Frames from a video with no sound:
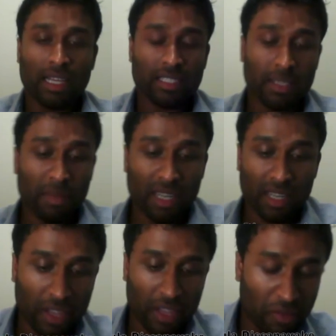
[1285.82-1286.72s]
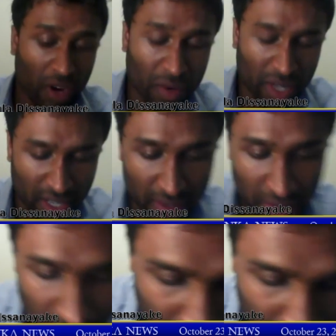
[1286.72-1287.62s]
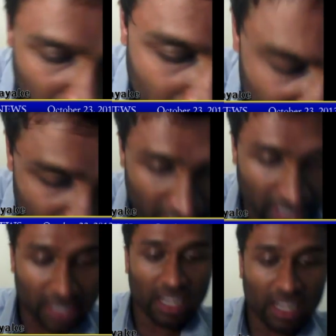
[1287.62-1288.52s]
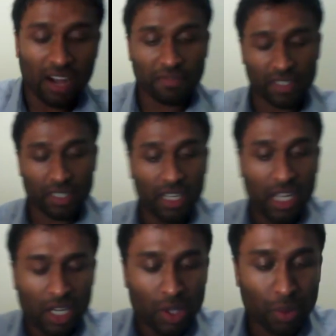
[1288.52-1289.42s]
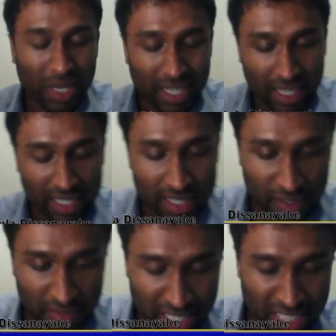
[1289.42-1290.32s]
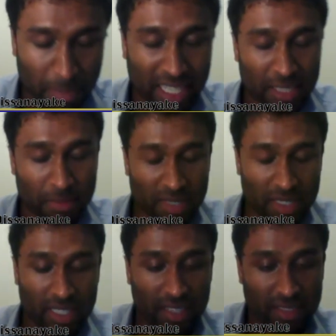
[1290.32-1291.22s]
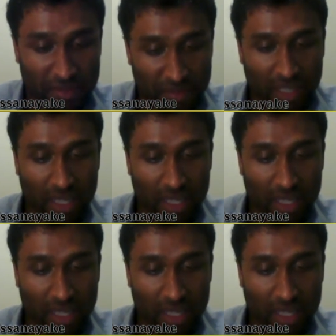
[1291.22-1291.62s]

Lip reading: Similarly, in Vaunia, there's after 20 years of displacement, there's